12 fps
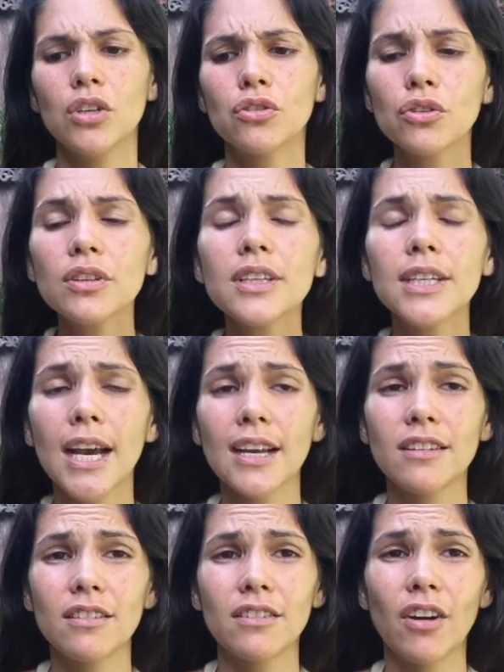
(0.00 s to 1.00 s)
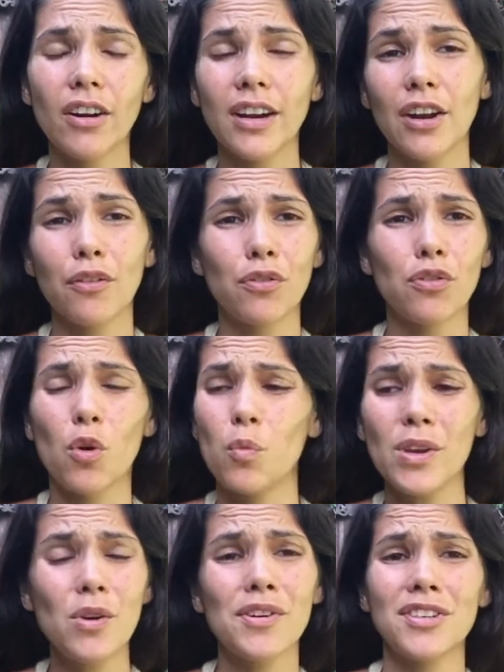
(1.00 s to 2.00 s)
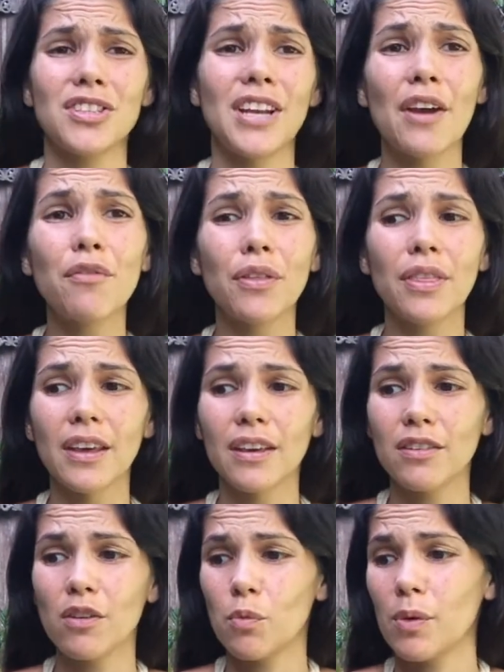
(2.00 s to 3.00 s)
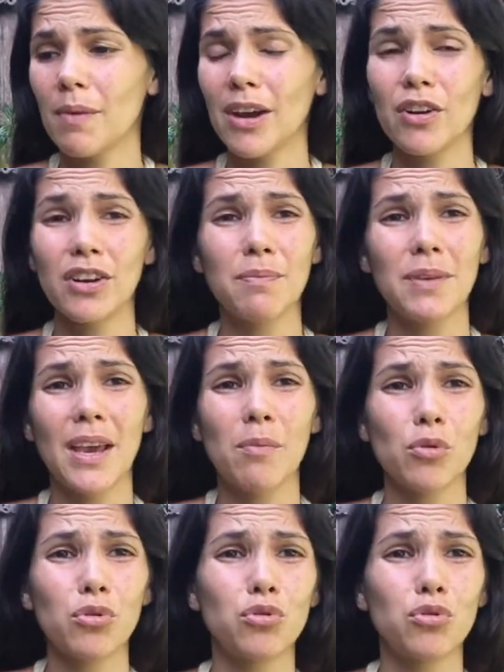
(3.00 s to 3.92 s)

During the dark night of the soul, we question everything. So we might not be able to